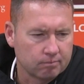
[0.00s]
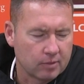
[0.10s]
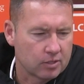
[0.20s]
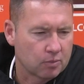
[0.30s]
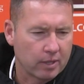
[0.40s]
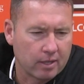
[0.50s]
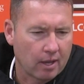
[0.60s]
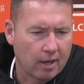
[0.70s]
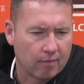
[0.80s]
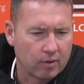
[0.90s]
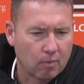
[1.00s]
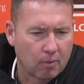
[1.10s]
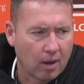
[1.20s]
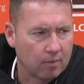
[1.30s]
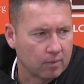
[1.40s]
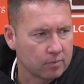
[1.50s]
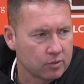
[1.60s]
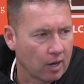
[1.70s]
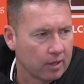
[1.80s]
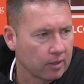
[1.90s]
this week I have no problem
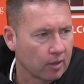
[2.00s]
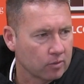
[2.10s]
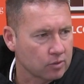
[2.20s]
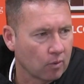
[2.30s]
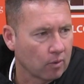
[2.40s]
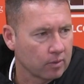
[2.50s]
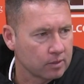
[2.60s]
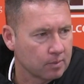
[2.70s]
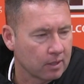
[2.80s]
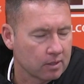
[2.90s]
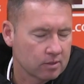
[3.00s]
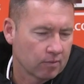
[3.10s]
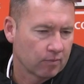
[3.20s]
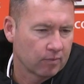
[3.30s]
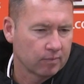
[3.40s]
trying to go score, just because of